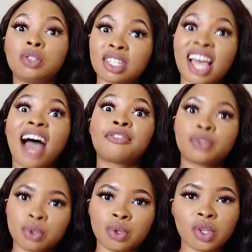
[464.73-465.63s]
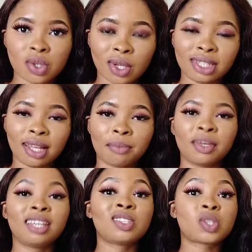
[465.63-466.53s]
just have to sort them.
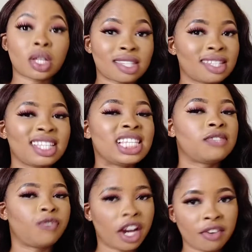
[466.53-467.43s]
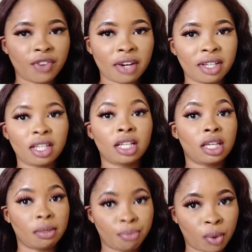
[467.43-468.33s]
Sorting is very, very
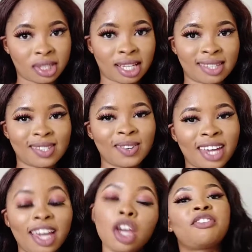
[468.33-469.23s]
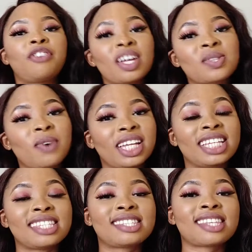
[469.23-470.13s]
important. Okay, so the fourth one
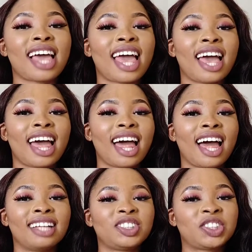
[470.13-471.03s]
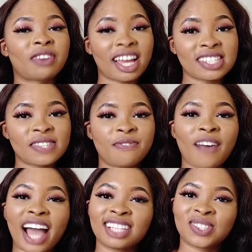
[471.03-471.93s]
is
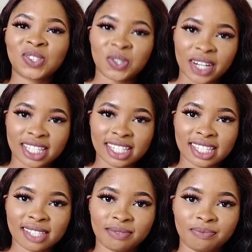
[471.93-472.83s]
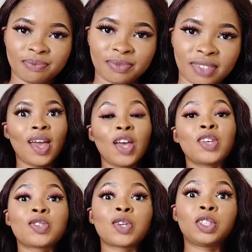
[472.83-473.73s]
transfer stress.
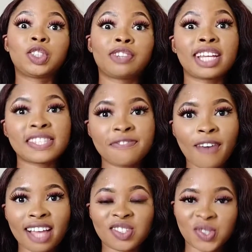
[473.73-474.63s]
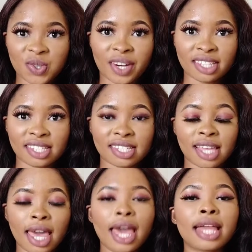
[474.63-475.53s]
So transfer stress.
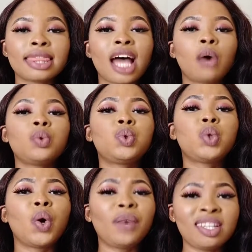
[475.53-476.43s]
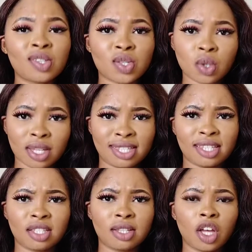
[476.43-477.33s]
Now, during
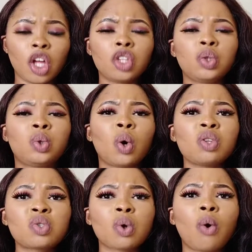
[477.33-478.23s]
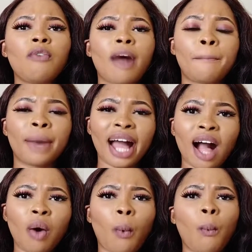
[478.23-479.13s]
sorting, don't
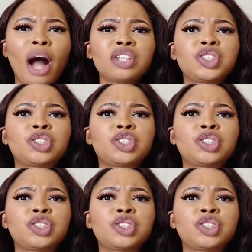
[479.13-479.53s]
overpower while